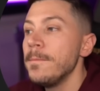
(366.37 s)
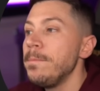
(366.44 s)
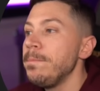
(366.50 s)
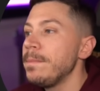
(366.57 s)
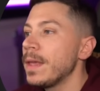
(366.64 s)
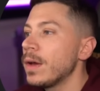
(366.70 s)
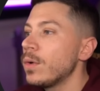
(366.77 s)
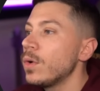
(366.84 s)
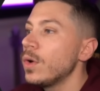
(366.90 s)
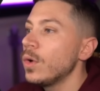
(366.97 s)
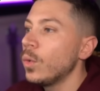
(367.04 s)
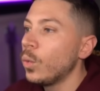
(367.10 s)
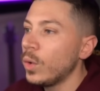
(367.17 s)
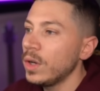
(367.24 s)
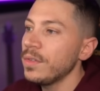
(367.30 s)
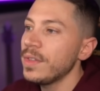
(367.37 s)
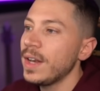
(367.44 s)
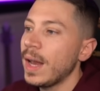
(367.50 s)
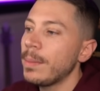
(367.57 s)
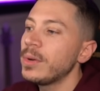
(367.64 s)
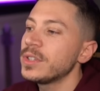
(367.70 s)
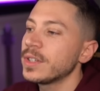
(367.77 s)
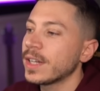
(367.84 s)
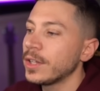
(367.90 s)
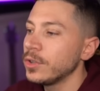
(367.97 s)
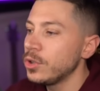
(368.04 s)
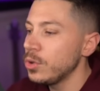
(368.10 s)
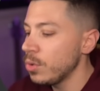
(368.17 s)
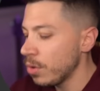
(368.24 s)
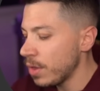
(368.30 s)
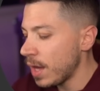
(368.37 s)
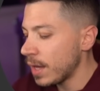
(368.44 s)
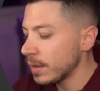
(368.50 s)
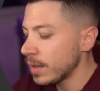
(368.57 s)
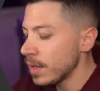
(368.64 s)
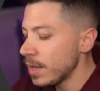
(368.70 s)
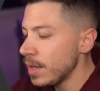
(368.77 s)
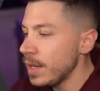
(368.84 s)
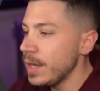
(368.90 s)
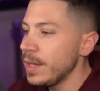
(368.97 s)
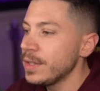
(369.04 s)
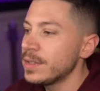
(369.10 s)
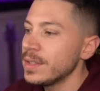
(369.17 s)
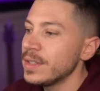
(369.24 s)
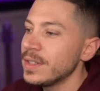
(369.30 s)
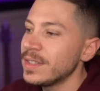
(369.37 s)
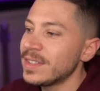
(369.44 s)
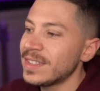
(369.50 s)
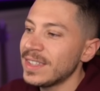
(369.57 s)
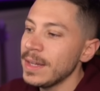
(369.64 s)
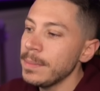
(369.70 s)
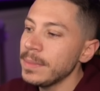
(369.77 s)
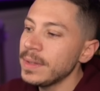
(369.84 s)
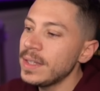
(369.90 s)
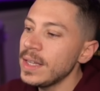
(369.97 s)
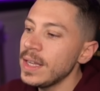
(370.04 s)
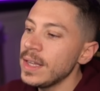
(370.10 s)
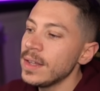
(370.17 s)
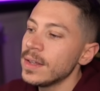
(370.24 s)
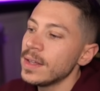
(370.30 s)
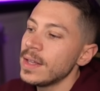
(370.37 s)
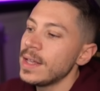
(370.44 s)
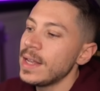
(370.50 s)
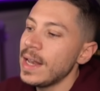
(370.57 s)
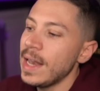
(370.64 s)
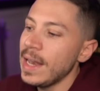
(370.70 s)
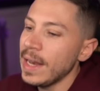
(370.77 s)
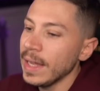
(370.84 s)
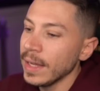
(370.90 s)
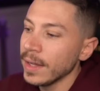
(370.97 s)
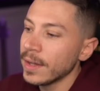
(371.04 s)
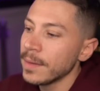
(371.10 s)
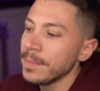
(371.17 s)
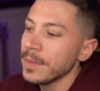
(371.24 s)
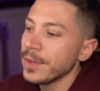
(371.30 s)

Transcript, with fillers: Now, one of the libraries that can do that is simd link.